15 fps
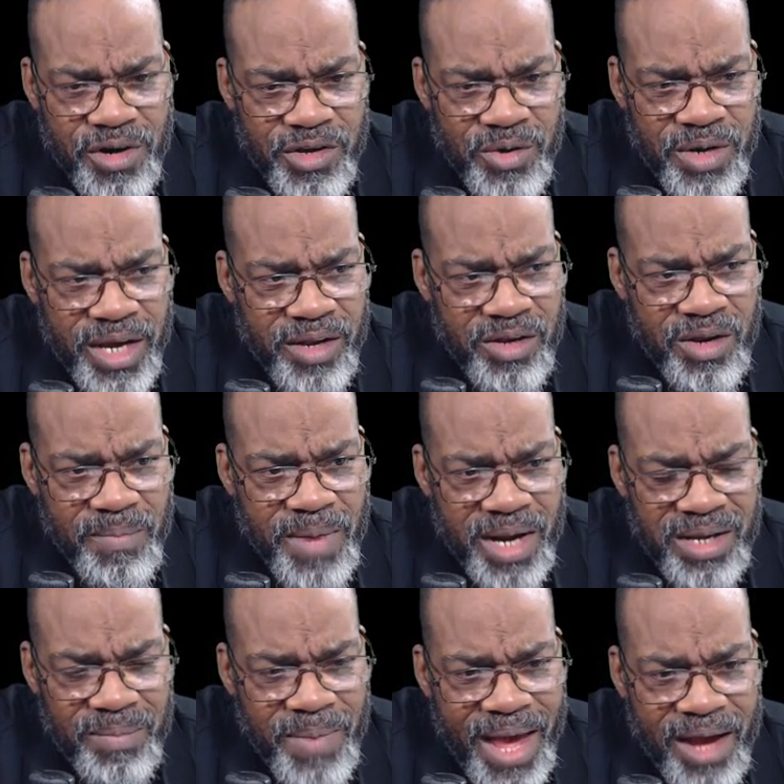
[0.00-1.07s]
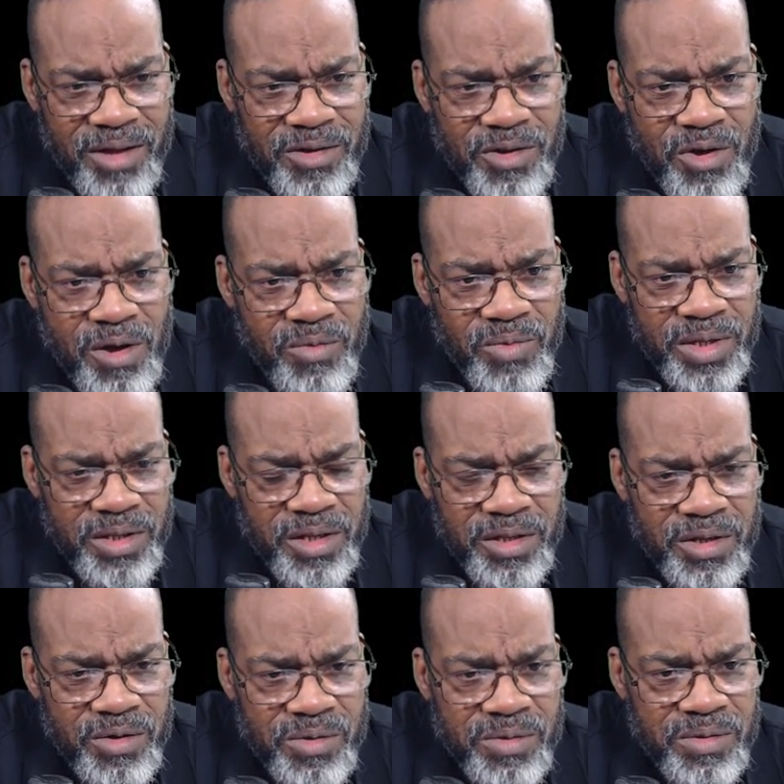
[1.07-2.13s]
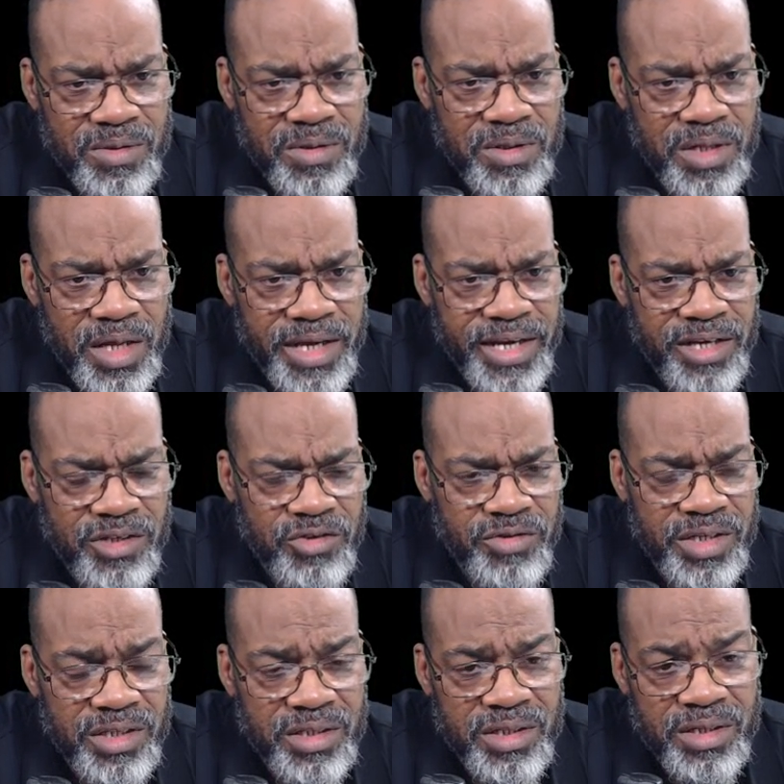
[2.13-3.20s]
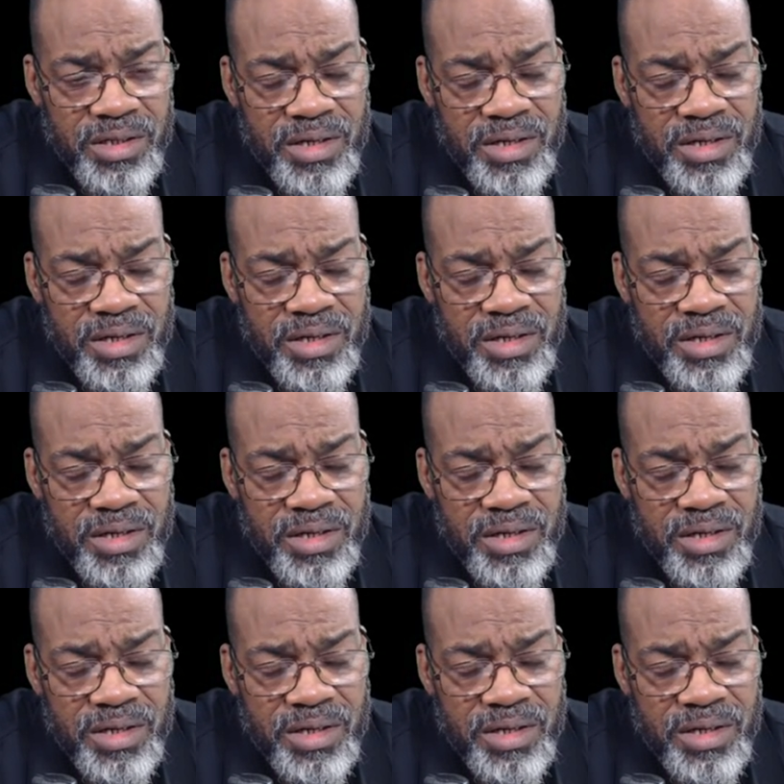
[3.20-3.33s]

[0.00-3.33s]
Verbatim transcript: you get your money back along with the little interest.